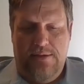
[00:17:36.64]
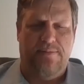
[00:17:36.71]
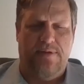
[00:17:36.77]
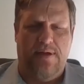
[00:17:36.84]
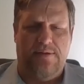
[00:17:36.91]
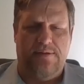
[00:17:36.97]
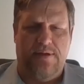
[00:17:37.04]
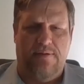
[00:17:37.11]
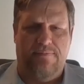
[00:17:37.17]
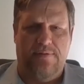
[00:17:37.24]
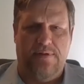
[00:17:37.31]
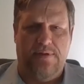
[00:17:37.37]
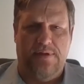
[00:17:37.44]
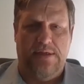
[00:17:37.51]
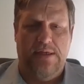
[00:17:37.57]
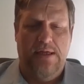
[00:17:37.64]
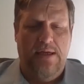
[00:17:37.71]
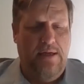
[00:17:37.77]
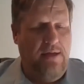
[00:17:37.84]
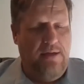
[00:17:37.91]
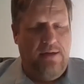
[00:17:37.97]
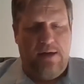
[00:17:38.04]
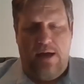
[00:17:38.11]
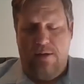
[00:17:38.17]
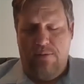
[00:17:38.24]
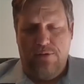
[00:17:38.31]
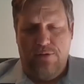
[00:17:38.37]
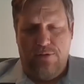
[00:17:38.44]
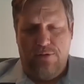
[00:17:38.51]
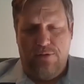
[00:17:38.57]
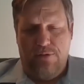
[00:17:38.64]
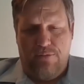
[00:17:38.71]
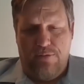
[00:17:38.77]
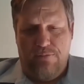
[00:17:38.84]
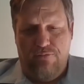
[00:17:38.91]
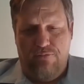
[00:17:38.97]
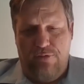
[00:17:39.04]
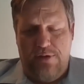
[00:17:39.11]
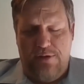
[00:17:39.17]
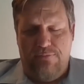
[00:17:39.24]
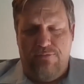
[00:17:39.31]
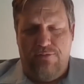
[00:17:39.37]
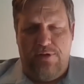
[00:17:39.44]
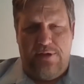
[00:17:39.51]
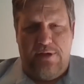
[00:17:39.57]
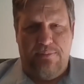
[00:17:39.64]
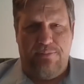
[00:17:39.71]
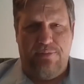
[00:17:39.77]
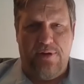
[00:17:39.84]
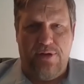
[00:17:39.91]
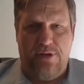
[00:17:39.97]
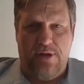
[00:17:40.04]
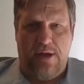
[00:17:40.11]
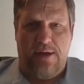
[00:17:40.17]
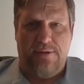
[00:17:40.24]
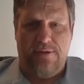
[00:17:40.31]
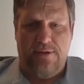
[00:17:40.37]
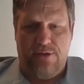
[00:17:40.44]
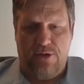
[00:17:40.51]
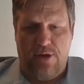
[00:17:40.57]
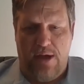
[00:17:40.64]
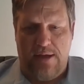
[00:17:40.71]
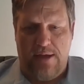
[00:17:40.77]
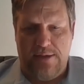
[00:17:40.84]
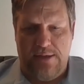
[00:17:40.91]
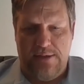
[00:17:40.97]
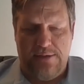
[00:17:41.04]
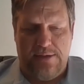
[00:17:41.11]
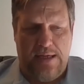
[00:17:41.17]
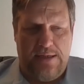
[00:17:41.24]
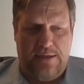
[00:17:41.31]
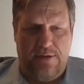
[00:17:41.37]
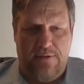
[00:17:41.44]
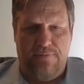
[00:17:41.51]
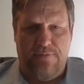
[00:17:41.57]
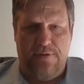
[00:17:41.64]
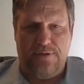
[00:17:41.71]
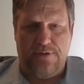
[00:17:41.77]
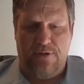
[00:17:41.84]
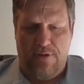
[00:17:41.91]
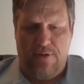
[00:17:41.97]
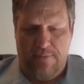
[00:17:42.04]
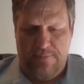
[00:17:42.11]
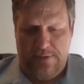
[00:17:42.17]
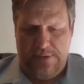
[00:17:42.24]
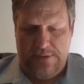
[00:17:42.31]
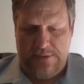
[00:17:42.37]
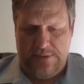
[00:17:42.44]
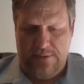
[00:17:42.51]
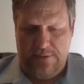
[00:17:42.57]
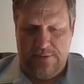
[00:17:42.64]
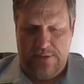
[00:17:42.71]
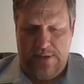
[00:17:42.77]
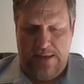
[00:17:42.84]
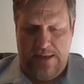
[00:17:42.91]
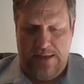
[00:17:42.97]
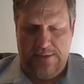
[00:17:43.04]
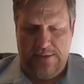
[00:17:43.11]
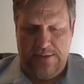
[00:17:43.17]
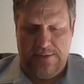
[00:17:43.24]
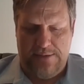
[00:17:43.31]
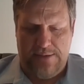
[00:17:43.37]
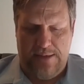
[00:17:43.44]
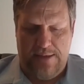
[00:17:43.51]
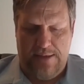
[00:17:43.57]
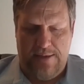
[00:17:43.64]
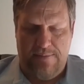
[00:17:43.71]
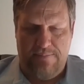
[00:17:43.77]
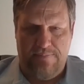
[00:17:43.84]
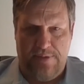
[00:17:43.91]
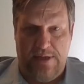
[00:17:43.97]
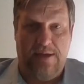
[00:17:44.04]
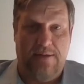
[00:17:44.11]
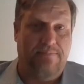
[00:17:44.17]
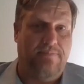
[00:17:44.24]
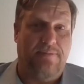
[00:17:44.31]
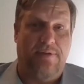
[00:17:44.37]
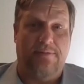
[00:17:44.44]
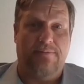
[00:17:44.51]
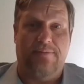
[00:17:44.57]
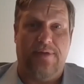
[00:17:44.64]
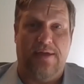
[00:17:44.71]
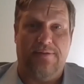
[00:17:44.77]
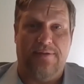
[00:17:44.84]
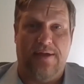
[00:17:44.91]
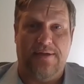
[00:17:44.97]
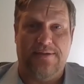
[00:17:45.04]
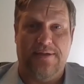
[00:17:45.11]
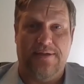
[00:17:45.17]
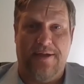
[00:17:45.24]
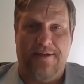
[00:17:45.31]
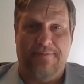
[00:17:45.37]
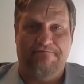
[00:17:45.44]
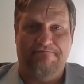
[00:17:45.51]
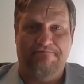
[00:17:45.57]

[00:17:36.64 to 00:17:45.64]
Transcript: no, definitely. No, well, look, we really appreciate the chat, and thank you for your time, Melissa. And thanks again.